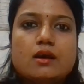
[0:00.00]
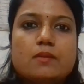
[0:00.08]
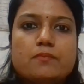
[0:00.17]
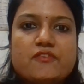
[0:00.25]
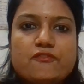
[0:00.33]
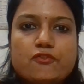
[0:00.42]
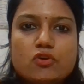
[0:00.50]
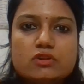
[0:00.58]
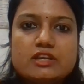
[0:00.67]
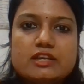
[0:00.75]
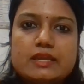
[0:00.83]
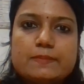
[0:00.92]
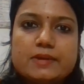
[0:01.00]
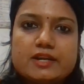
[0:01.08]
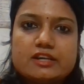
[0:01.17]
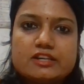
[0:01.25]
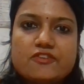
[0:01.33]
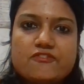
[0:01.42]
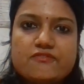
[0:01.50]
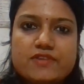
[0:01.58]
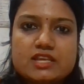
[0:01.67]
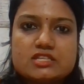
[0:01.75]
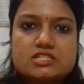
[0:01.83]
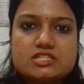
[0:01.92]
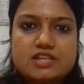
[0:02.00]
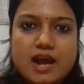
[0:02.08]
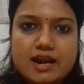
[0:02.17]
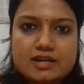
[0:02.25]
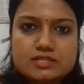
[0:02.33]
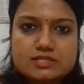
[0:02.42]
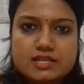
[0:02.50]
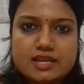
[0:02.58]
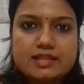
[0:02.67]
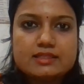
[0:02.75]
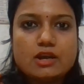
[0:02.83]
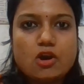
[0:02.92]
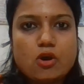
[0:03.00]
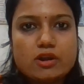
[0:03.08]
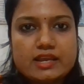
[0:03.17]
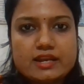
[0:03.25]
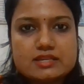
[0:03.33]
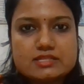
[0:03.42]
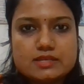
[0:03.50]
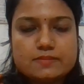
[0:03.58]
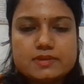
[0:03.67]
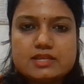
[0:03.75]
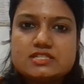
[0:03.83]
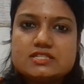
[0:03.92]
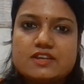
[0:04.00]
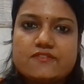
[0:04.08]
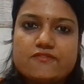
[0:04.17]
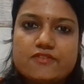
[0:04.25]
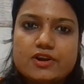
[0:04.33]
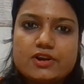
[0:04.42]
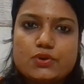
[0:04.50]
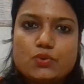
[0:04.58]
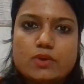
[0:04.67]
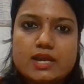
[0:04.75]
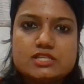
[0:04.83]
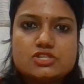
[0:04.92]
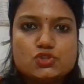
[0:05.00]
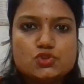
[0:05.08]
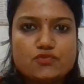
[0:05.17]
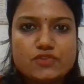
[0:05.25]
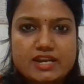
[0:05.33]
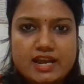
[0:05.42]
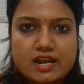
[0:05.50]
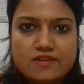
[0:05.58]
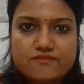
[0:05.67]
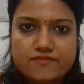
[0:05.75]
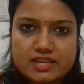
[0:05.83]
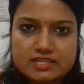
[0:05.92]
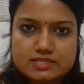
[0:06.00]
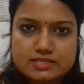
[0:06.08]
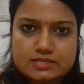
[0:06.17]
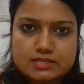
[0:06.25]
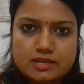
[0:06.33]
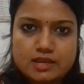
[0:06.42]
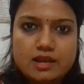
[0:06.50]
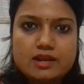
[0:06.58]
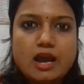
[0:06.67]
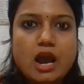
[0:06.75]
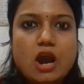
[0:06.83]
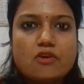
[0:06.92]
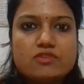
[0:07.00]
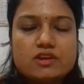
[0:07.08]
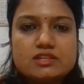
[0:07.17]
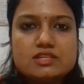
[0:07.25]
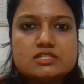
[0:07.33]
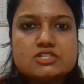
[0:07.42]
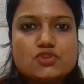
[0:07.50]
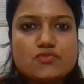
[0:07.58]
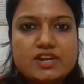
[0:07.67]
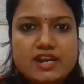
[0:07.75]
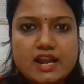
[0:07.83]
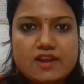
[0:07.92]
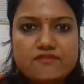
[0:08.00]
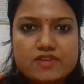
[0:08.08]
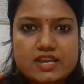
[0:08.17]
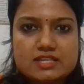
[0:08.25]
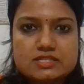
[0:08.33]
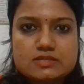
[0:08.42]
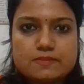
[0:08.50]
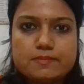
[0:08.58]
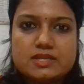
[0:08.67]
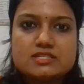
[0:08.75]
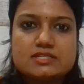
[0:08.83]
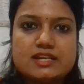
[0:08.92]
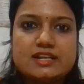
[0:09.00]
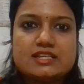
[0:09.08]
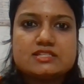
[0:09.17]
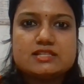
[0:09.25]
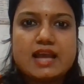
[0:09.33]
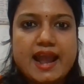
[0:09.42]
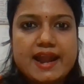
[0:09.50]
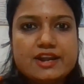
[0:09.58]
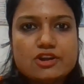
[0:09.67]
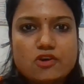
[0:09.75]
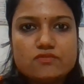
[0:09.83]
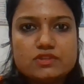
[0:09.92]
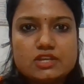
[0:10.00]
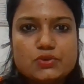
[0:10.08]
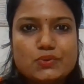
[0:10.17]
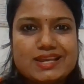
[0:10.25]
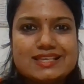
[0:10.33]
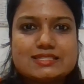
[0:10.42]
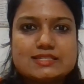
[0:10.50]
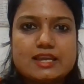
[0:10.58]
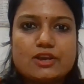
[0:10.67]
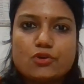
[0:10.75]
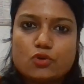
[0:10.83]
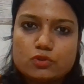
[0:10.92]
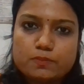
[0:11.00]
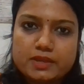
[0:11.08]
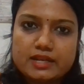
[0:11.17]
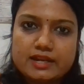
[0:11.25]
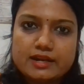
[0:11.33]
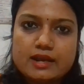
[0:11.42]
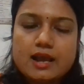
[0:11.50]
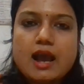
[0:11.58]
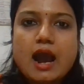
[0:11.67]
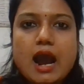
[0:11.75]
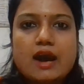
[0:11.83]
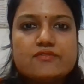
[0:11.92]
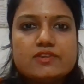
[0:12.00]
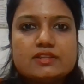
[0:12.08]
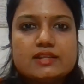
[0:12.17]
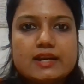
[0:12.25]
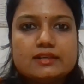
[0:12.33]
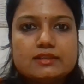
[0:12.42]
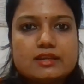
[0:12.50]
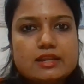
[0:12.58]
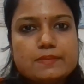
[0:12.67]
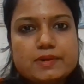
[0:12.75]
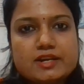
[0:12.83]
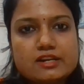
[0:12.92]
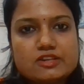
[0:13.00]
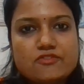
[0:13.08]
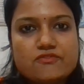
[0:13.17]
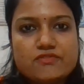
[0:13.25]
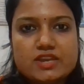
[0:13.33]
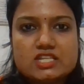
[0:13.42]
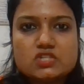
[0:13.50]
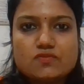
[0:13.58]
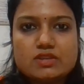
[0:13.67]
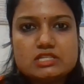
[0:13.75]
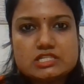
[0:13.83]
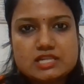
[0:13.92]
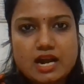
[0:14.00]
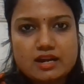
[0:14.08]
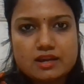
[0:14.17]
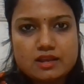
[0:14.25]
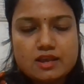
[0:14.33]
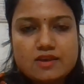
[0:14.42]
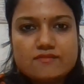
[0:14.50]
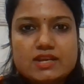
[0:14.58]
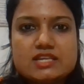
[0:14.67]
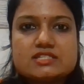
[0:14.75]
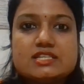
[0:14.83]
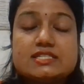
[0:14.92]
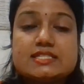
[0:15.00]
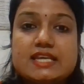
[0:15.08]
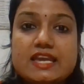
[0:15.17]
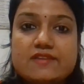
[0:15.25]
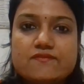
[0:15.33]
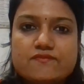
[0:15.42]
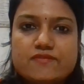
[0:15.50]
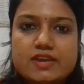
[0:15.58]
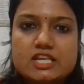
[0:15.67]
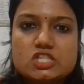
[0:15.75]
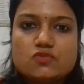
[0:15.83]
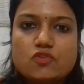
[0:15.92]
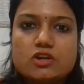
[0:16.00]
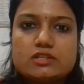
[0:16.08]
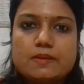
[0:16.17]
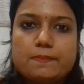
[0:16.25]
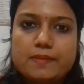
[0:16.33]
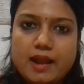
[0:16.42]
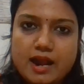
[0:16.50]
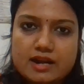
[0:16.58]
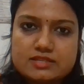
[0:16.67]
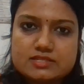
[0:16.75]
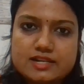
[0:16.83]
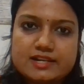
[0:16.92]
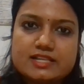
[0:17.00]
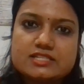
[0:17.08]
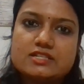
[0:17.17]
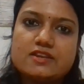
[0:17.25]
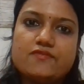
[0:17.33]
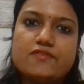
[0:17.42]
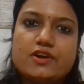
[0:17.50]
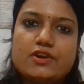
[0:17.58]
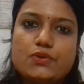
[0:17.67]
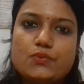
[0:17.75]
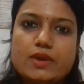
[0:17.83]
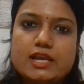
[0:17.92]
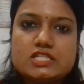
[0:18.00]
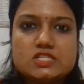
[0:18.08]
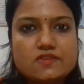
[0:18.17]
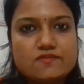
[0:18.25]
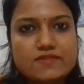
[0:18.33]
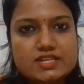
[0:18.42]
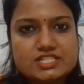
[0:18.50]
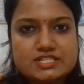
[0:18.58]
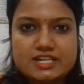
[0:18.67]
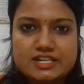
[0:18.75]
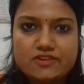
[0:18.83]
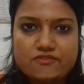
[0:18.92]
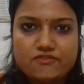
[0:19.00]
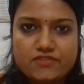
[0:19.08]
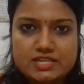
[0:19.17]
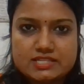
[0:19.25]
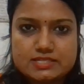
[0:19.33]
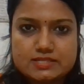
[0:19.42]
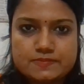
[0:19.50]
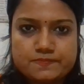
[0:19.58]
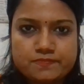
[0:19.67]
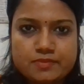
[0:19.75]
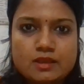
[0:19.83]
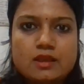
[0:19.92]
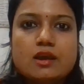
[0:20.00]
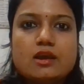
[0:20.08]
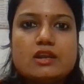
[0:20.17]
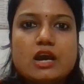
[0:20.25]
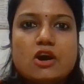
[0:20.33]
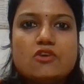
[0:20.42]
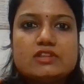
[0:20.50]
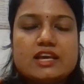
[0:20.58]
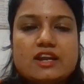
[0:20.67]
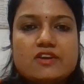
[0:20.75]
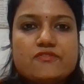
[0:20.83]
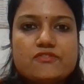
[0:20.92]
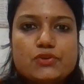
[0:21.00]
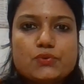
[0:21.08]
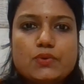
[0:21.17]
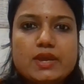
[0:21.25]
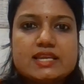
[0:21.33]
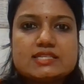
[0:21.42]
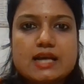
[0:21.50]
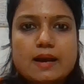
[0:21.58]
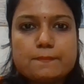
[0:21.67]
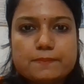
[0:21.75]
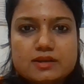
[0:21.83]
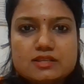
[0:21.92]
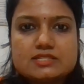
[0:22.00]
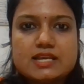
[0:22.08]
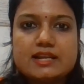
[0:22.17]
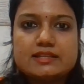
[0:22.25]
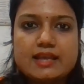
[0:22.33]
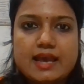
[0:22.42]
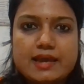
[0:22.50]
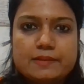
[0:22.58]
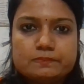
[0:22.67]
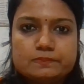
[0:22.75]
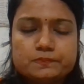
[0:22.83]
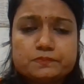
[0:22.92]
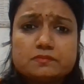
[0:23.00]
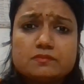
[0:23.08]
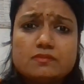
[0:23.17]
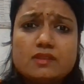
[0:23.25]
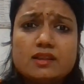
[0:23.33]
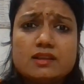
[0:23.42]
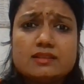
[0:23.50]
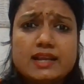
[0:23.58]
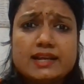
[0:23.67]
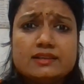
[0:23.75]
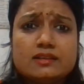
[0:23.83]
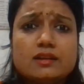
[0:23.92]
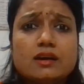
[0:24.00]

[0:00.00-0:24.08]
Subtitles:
before the reproductive phase starts in the organism is referred to as juvenile phase. Now after this juvenile phase means it is the end of the, you can say, growth period. After that the reproductive phase will start. Whereas the same phase for the plants, it is referred to as vegetative phase. Now there are few examples are there that